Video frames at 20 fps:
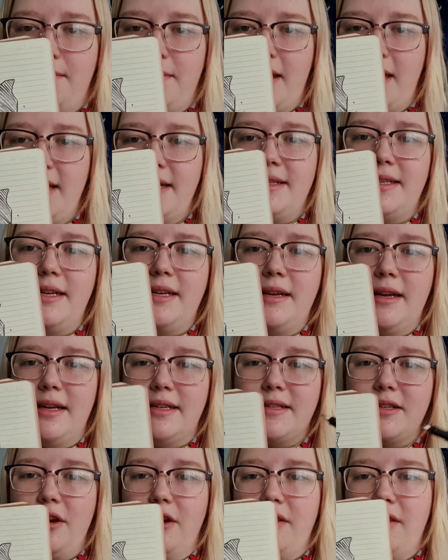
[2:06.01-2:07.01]
Easy,
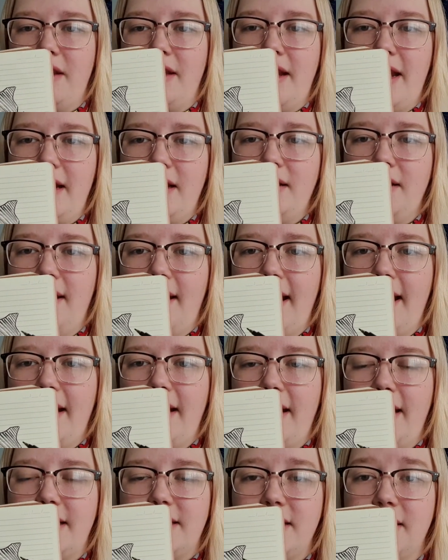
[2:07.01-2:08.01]
it's got the
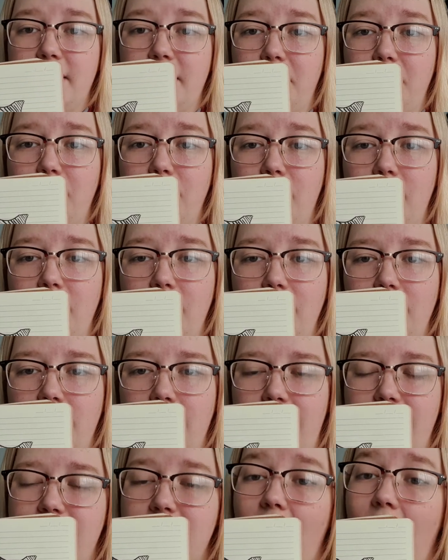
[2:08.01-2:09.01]
neckline, it's a little,
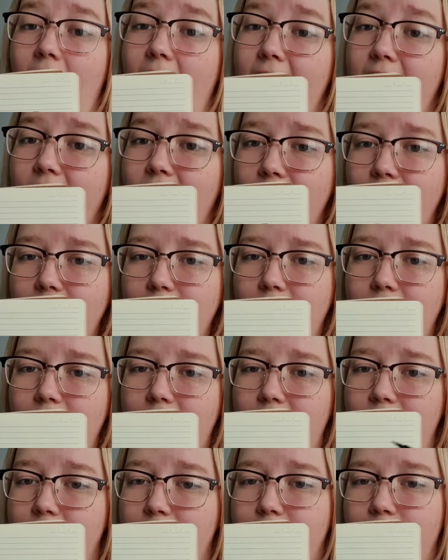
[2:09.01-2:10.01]
it's higher
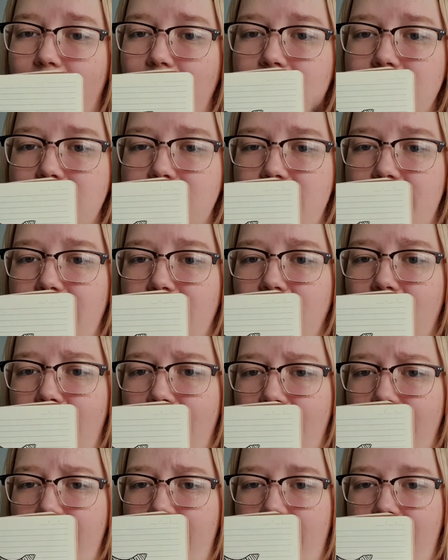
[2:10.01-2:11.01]
than the front
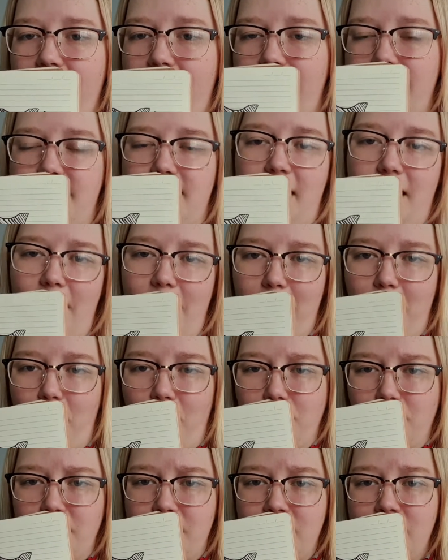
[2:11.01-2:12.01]
neckline and it has the
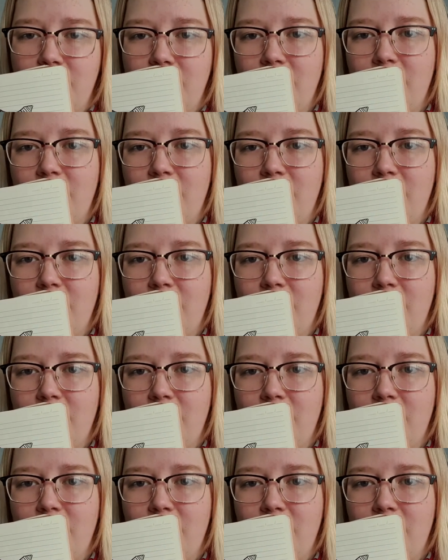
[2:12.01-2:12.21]
armholes.